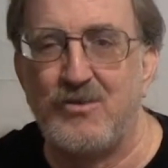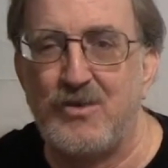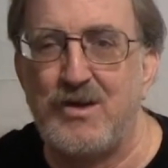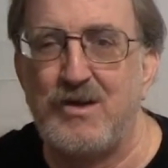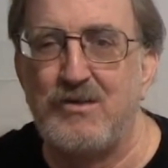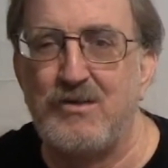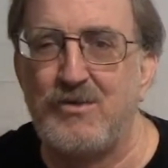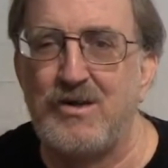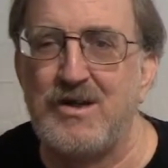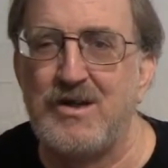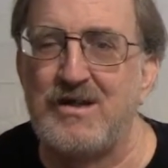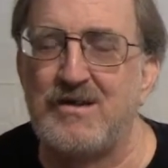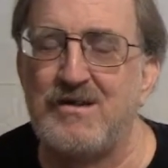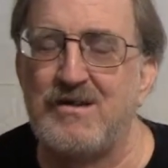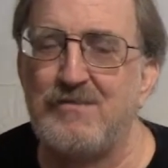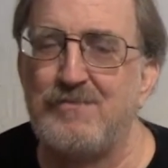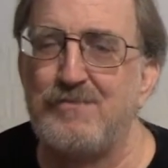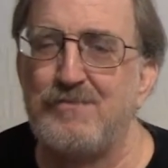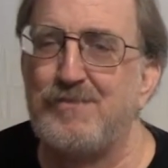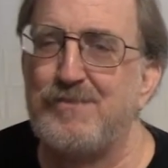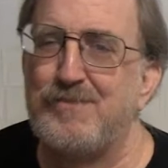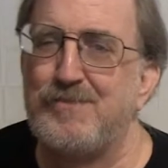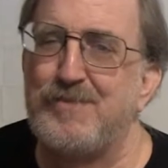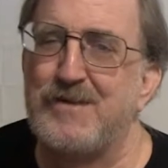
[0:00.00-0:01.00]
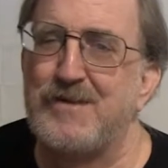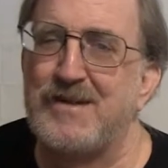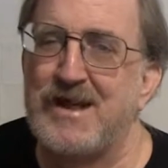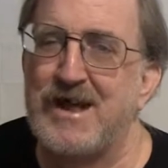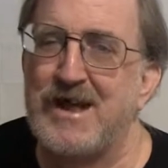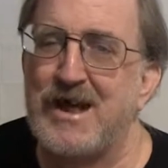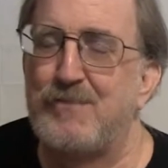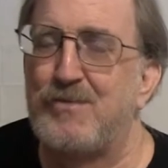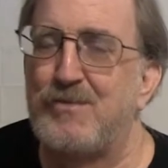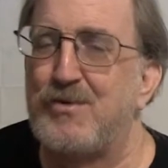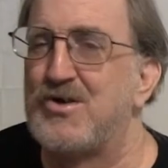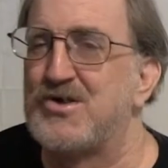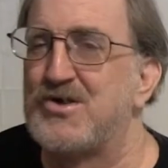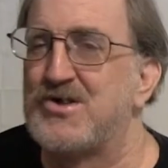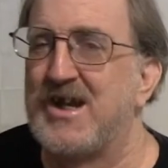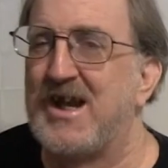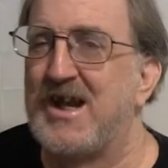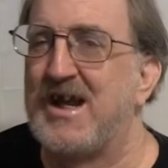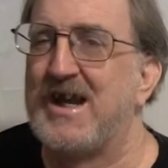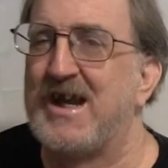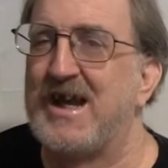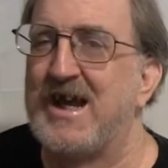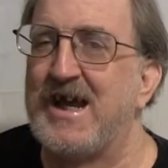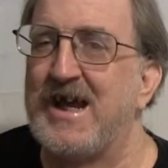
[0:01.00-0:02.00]
We, we'd be the kind of person
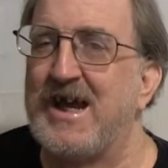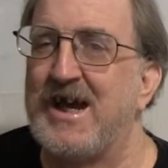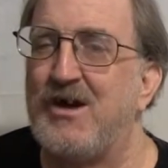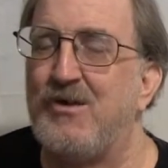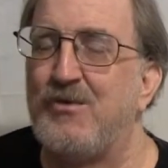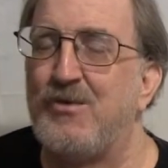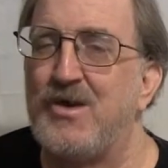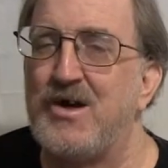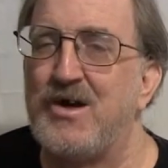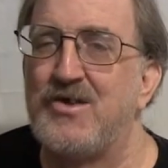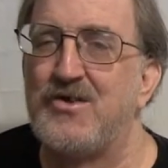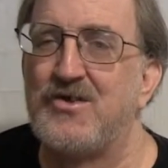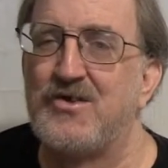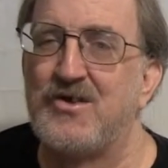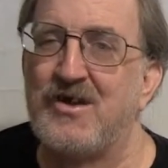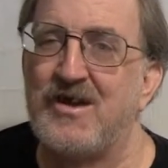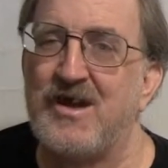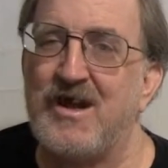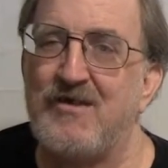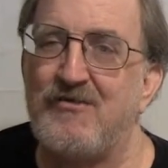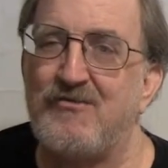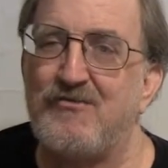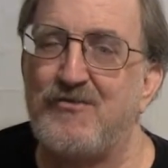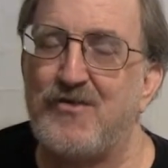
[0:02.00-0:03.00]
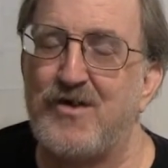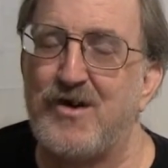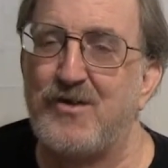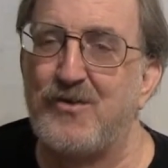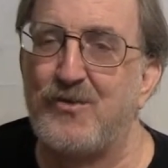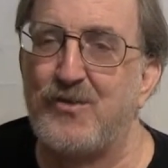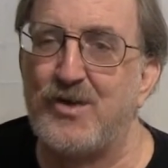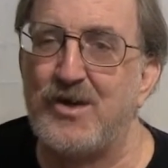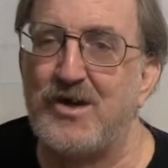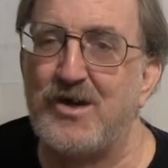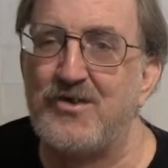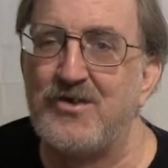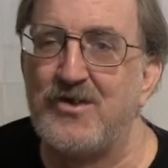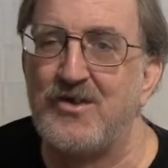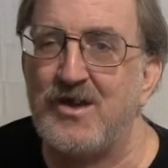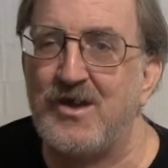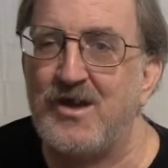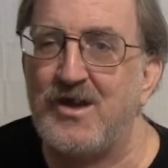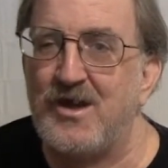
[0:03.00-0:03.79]
I'd hang out with and have fun with.